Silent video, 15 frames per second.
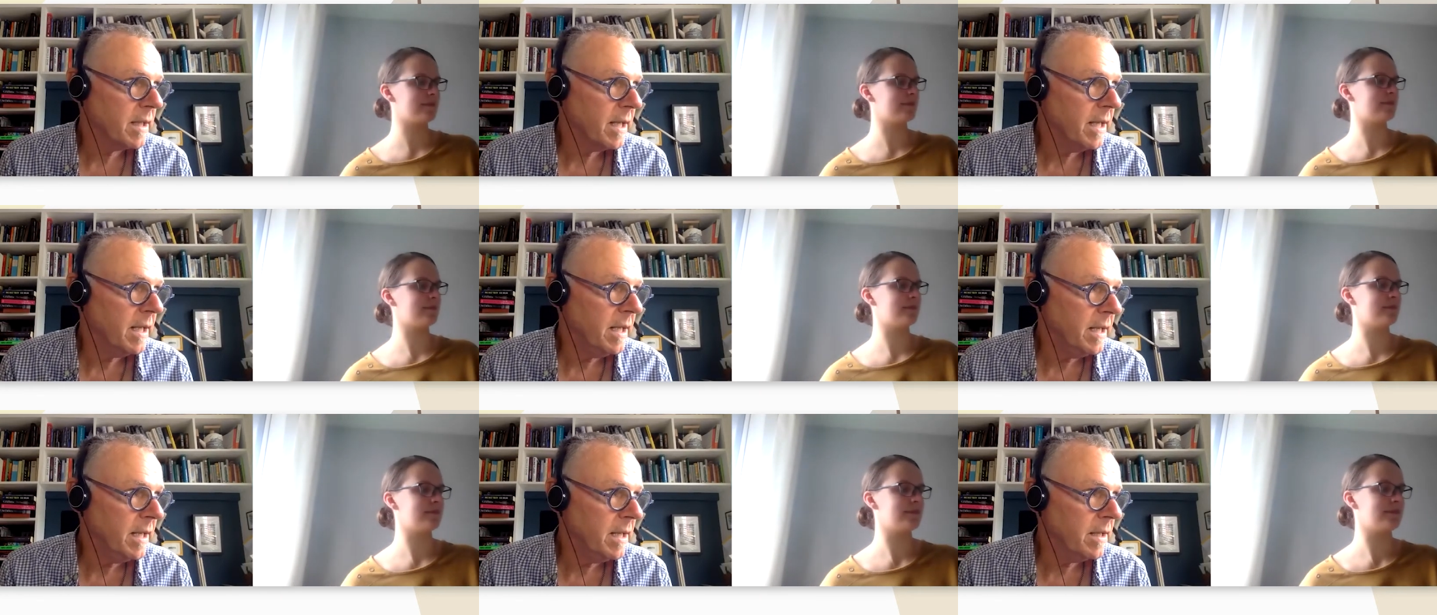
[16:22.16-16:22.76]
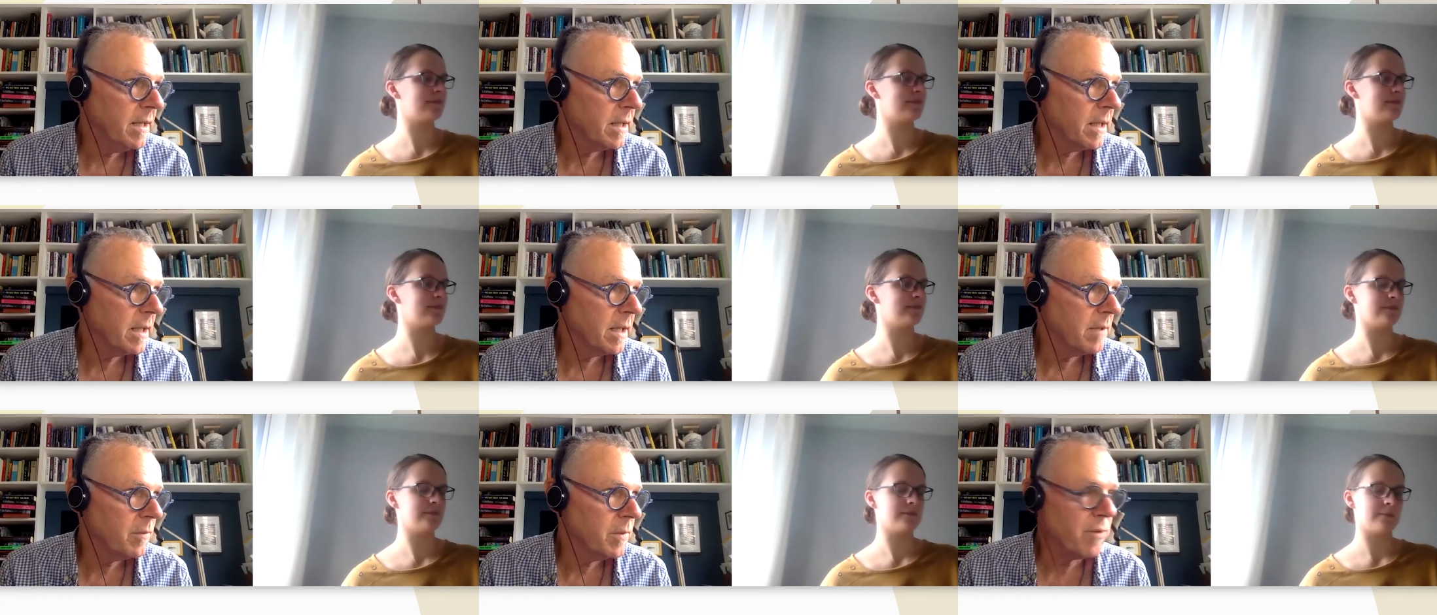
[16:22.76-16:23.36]
Speaker 1: he
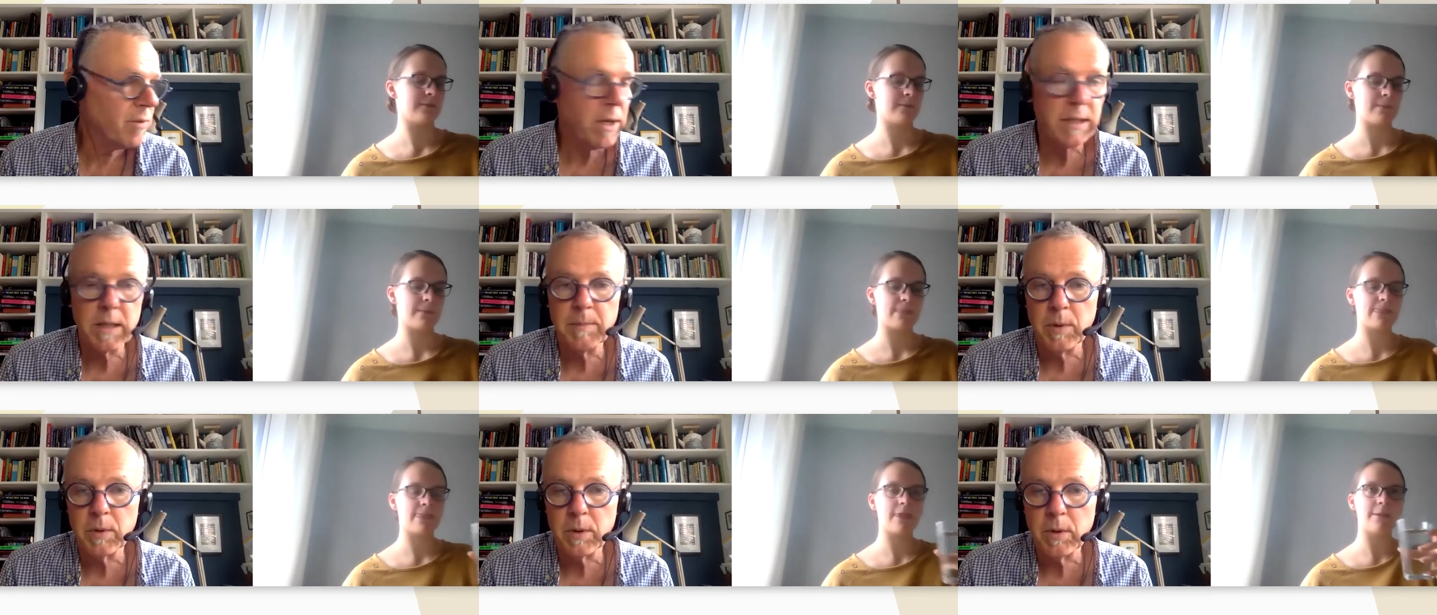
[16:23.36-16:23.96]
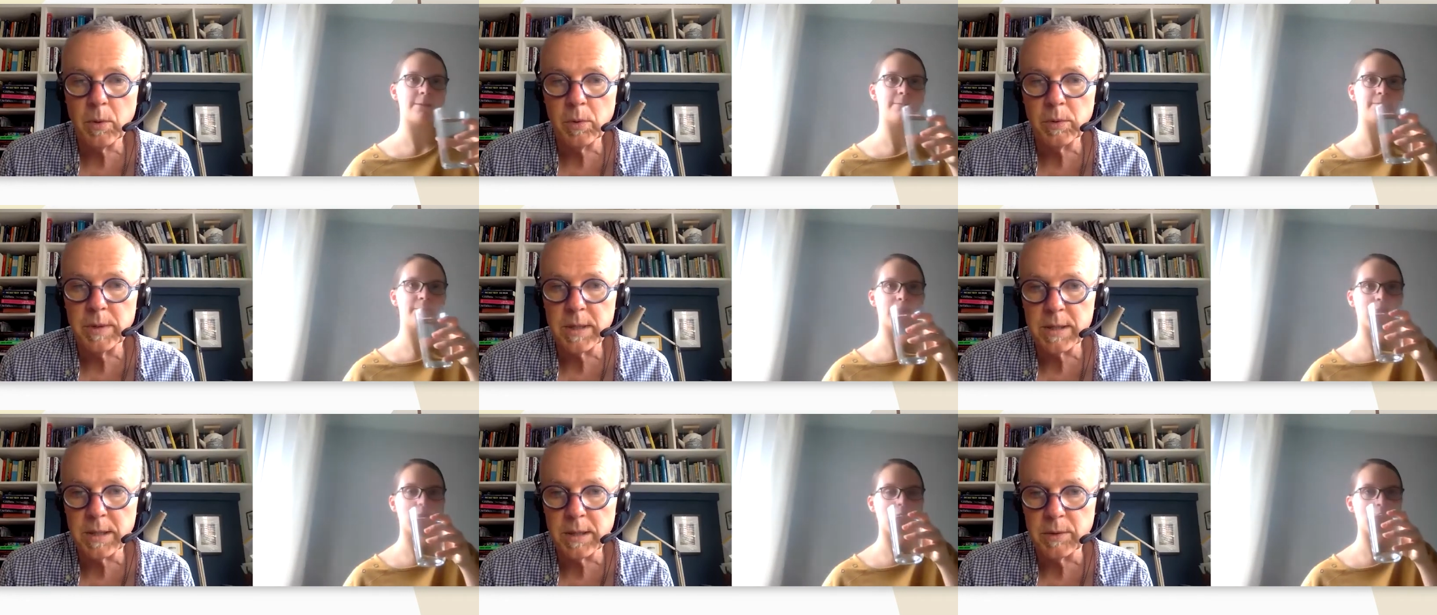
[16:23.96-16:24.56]
was writing a book called
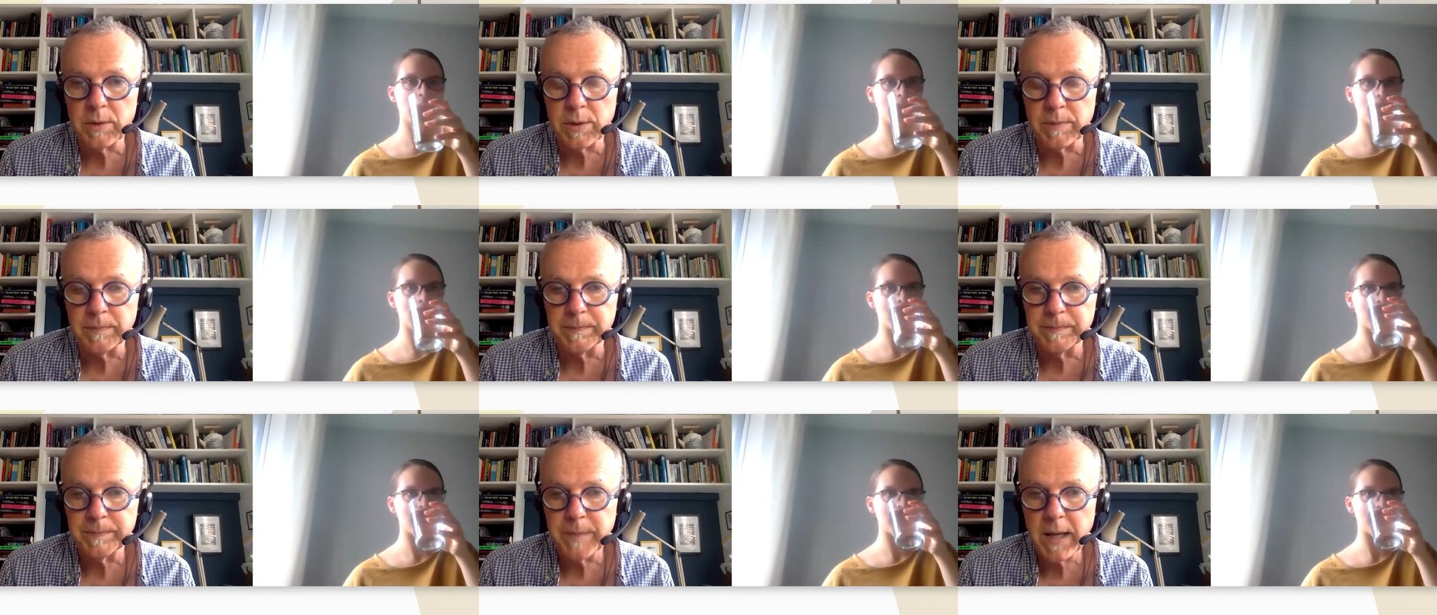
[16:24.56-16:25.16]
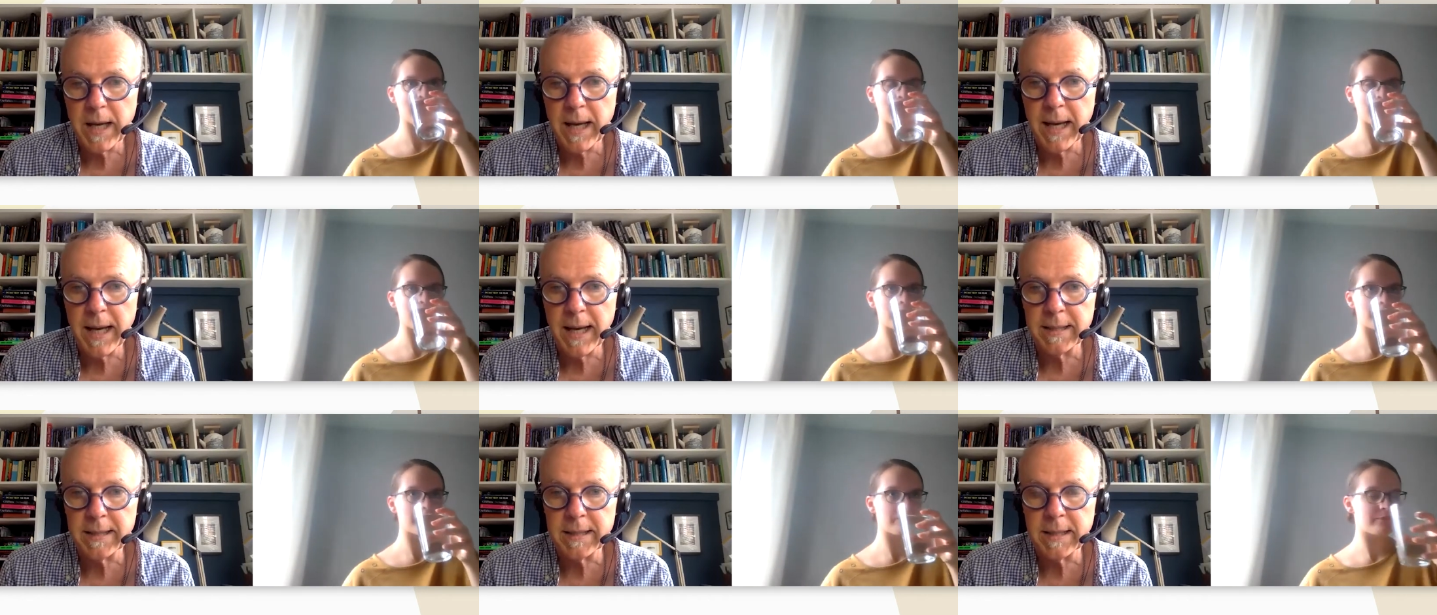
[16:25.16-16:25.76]
Dissolution,
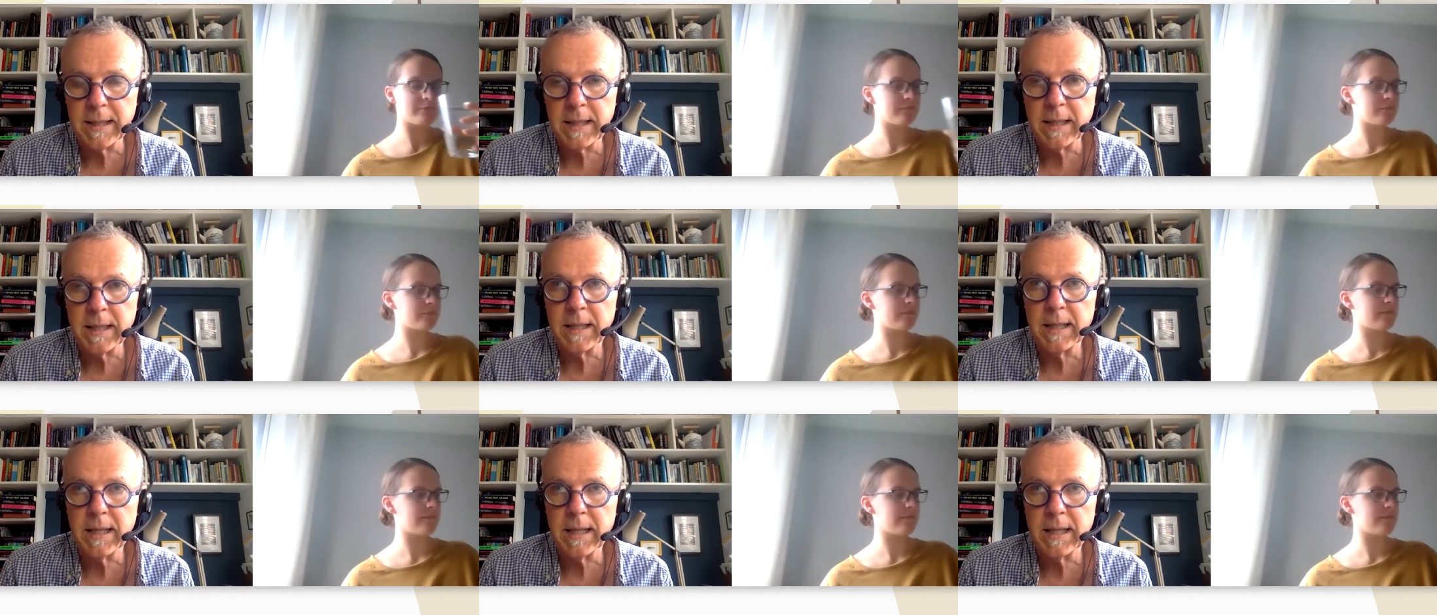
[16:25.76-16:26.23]
and uh,